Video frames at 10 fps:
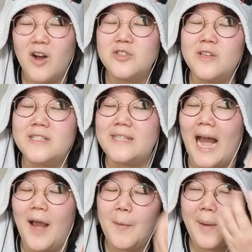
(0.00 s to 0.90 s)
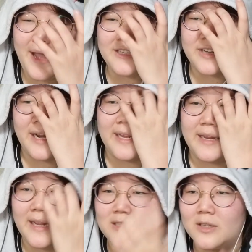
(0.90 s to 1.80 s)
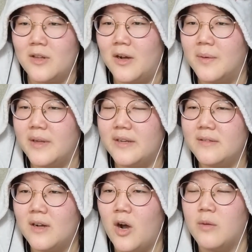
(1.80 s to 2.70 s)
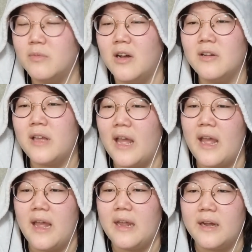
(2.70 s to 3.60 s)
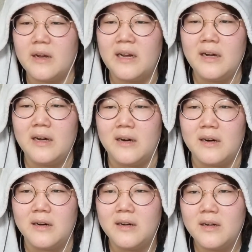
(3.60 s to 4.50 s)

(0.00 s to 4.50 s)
Also, is that why Draken gets along with... Oh, okay. Huh.